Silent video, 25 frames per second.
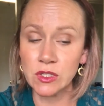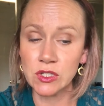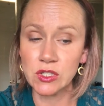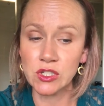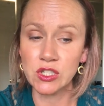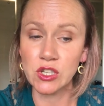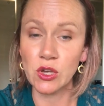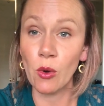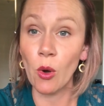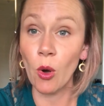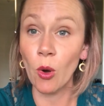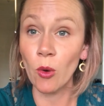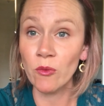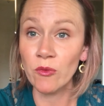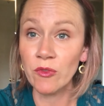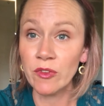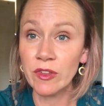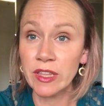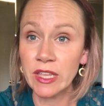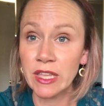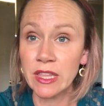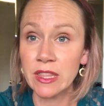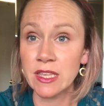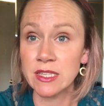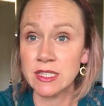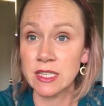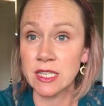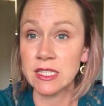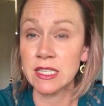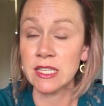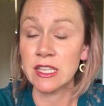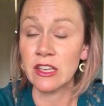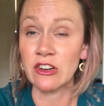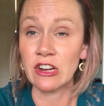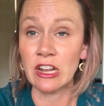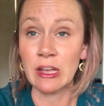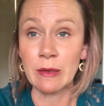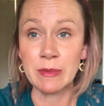So hopefully this has
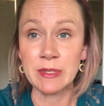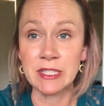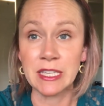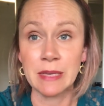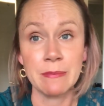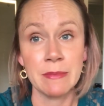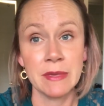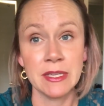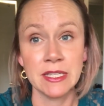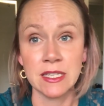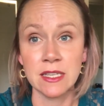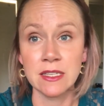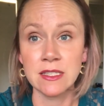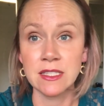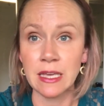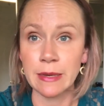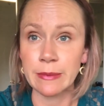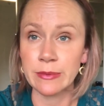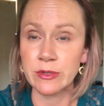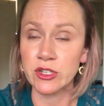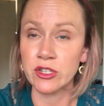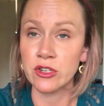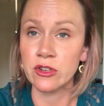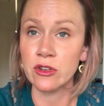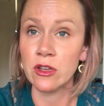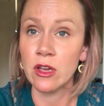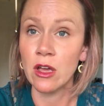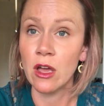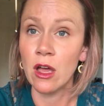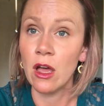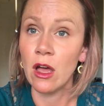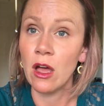cleared up some misconception